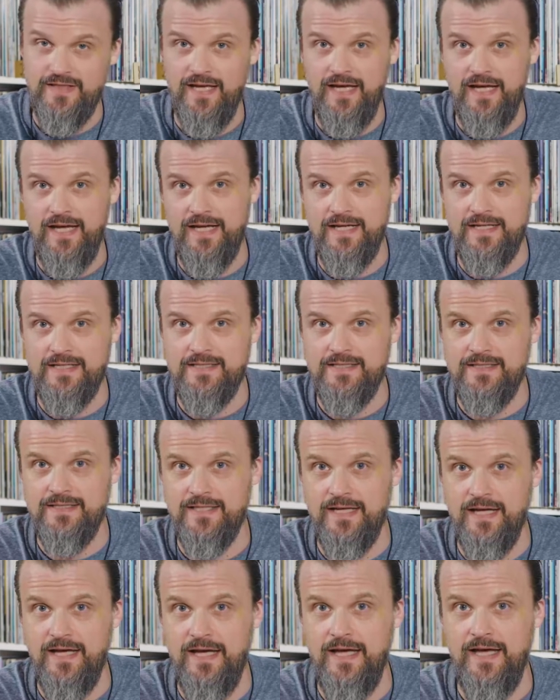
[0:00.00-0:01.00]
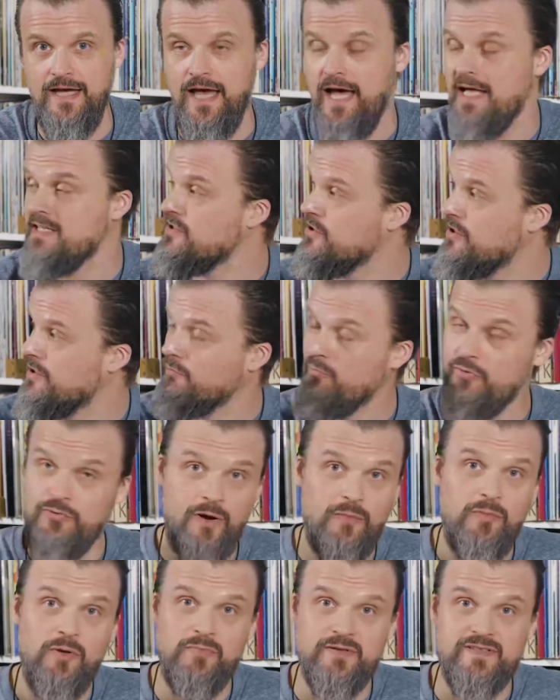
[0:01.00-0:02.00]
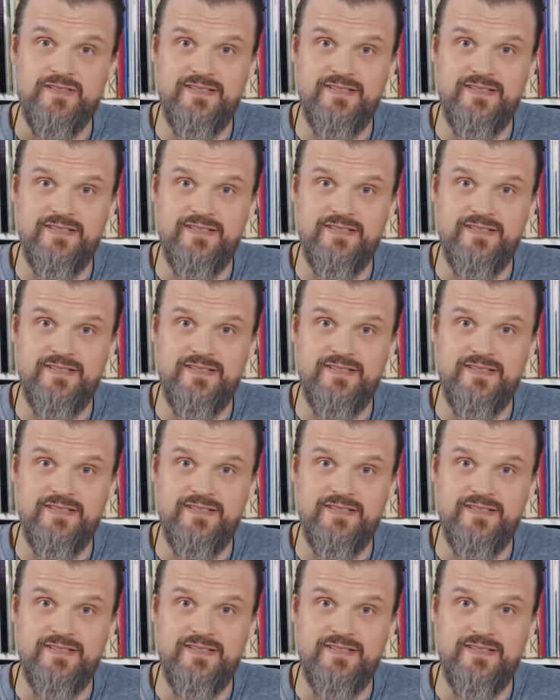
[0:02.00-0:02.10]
and as you can probably